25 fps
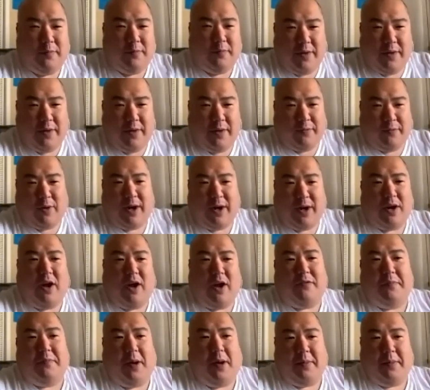have written
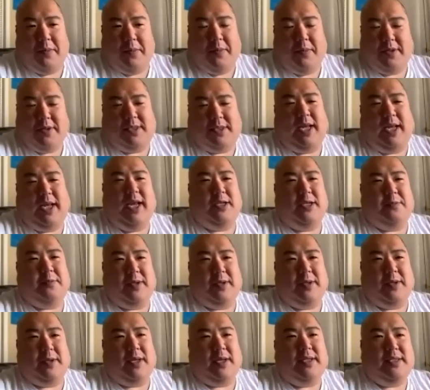off Baume and Mercier is
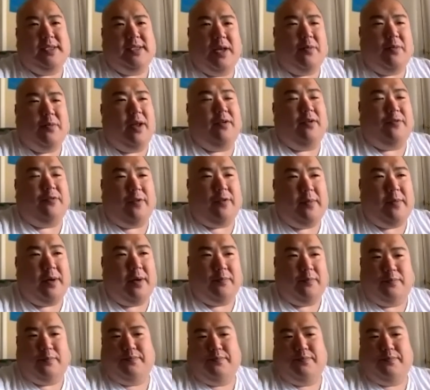because they went from a